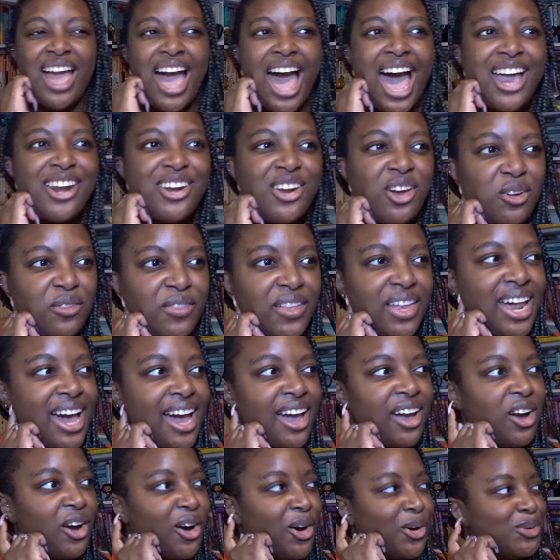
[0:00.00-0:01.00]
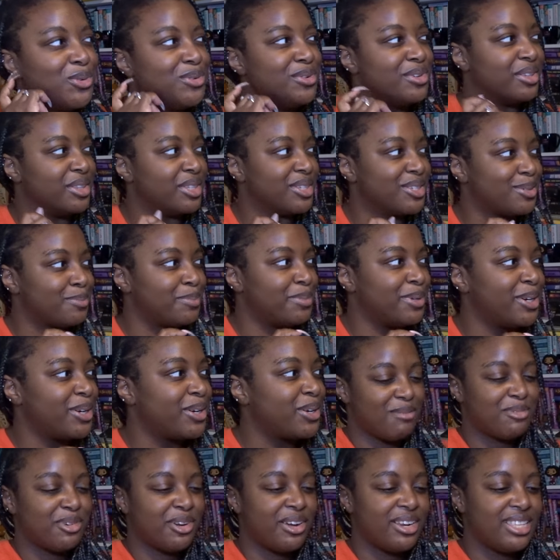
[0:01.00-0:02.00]
I know that I owned this
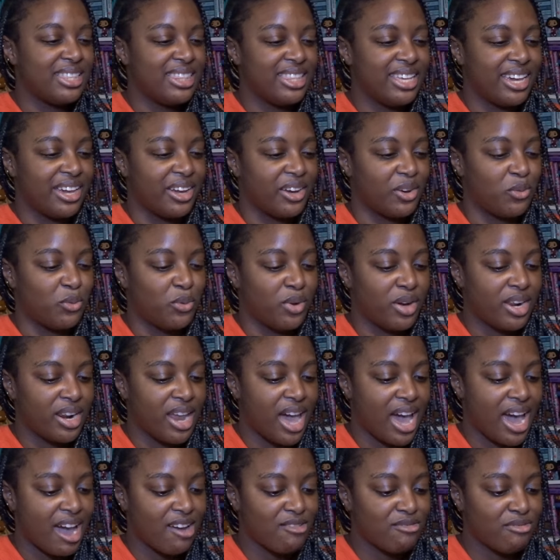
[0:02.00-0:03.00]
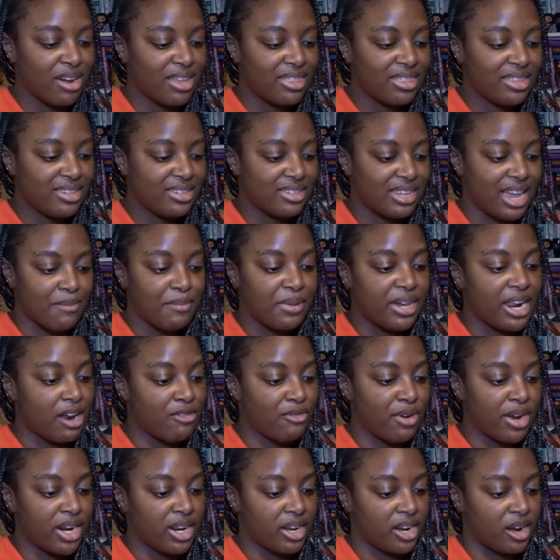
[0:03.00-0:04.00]
book. I'm trying to think. When I read this, I mean, I
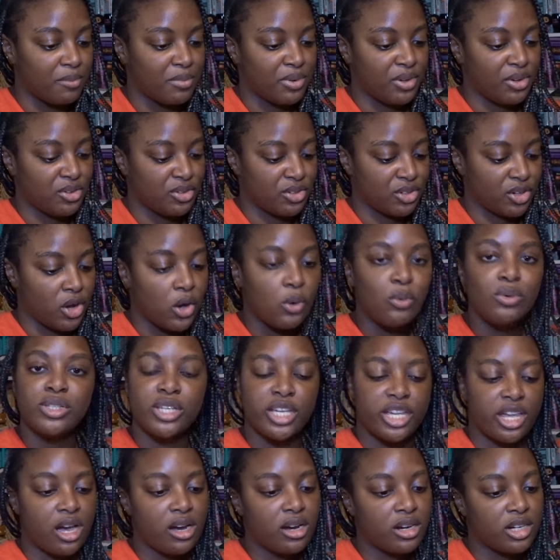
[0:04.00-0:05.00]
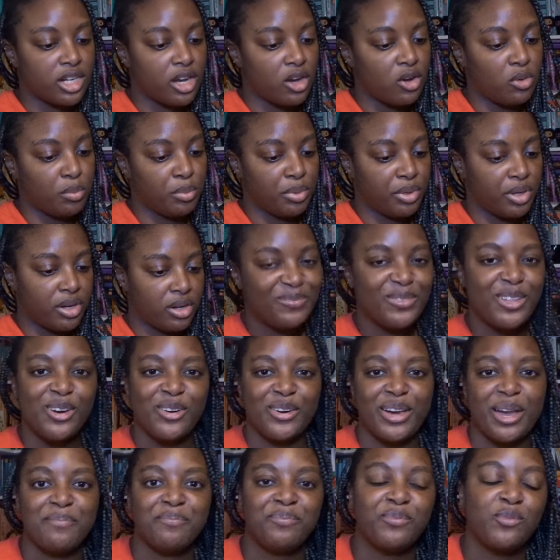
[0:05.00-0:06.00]
read it a couple years ago. It was a young adult book.
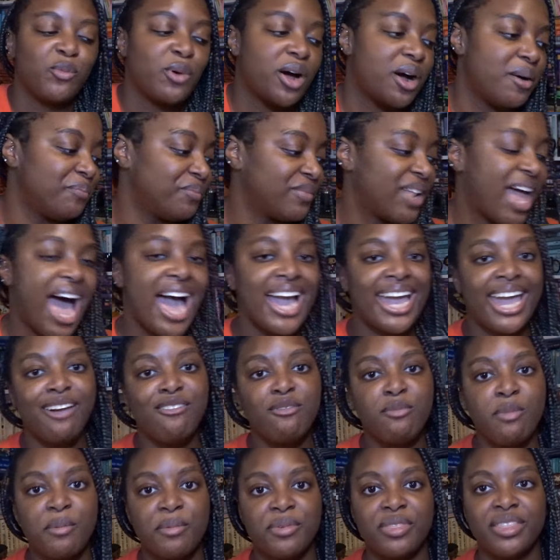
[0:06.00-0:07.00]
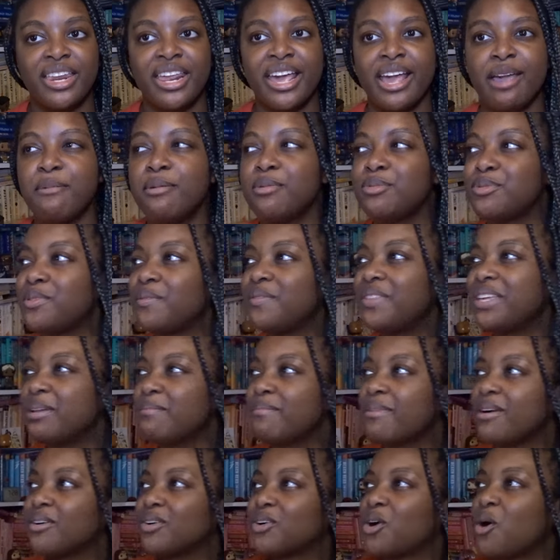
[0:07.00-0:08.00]
Okay, well, I can't remember the name. It was something
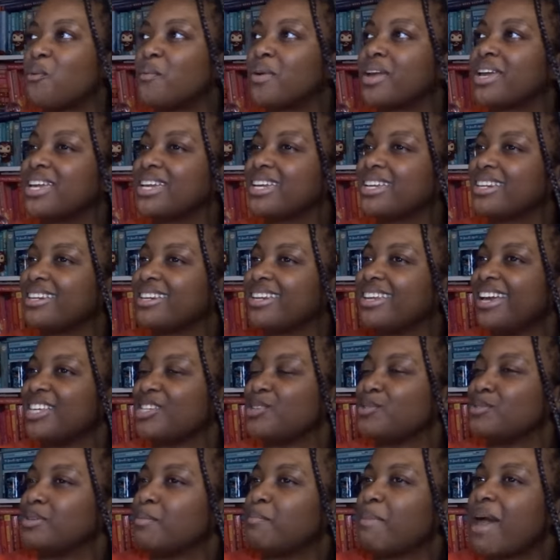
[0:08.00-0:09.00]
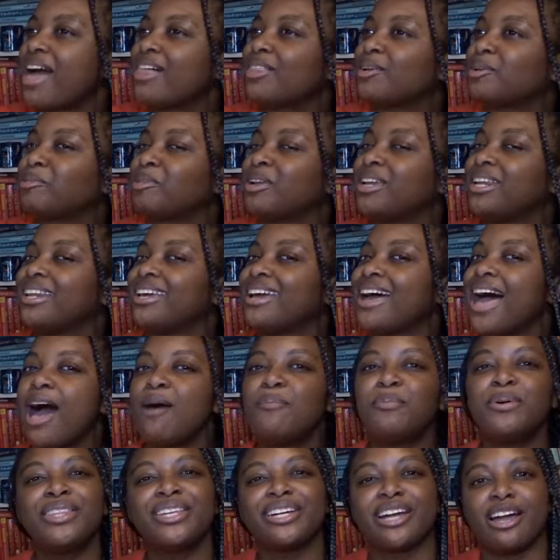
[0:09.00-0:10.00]
about going and, and she was a ballerina.
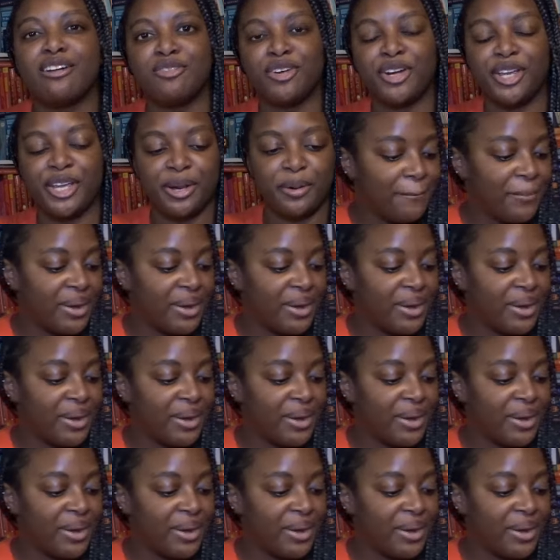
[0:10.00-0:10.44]
I'll put the cover here.